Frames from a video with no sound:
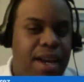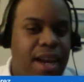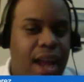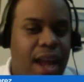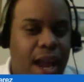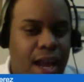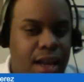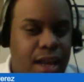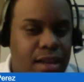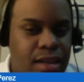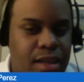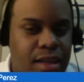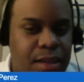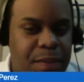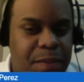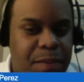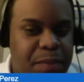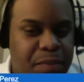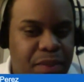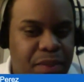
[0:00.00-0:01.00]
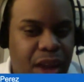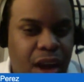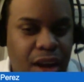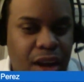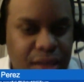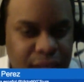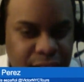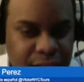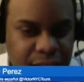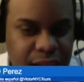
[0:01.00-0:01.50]
But in any case,
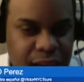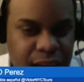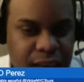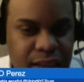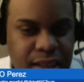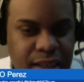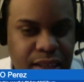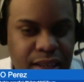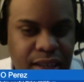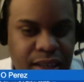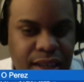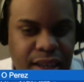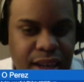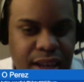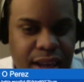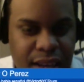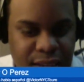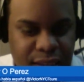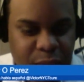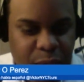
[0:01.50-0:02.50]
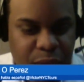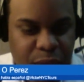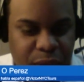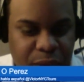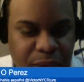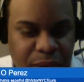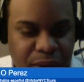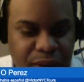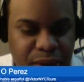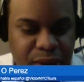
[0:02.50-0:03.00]
Austin Elite is
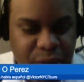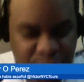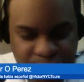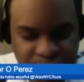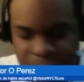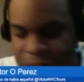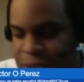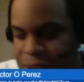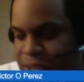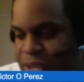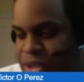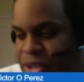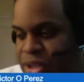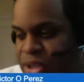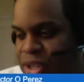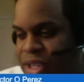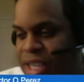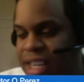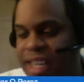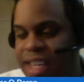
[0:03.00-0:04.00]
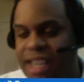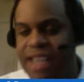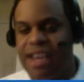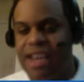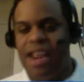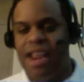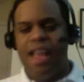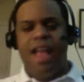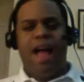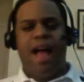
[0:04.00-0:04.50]
a winner. So congratulations, Austin
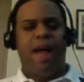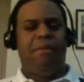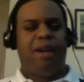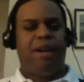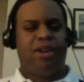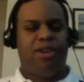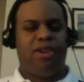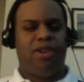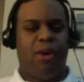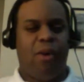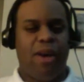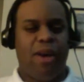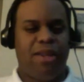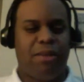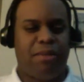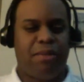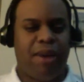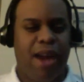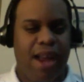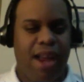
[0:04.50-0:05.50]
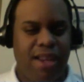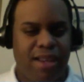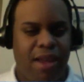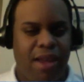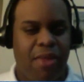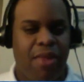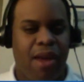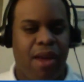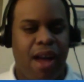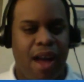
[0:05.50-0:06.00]
Elite. I'm actually quite
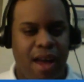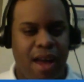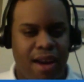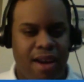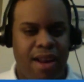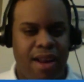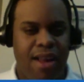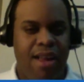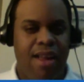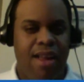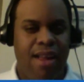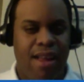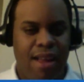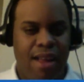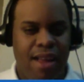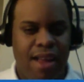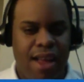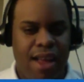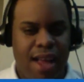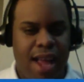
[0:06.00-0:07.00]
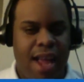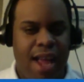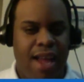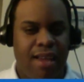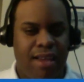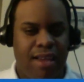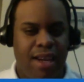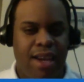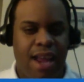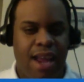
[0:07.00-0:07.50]
surprised. I thought
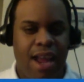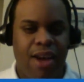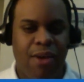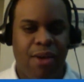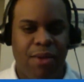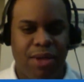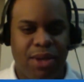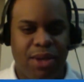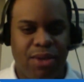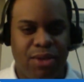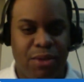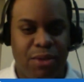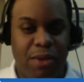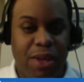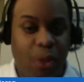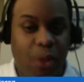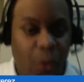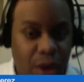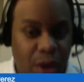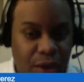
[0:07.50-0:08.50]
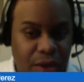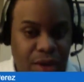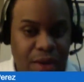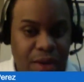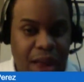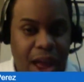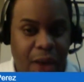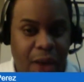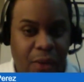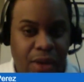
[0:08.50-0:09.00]
San Diego was going to be the
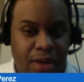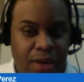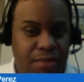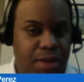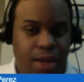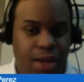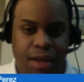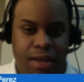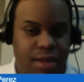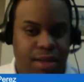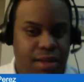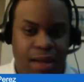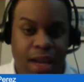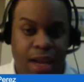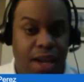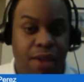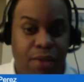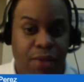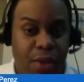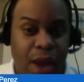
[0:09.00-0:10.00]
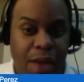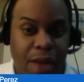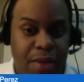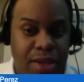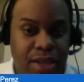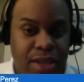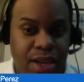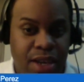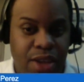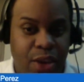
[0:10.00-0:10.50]
winner on that one because if you
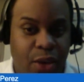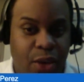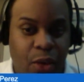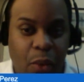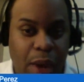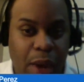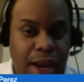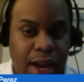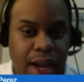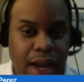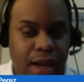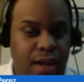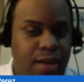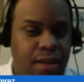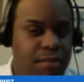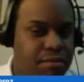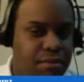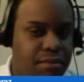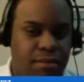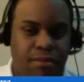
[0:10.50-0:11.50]
haven't seen their away kit,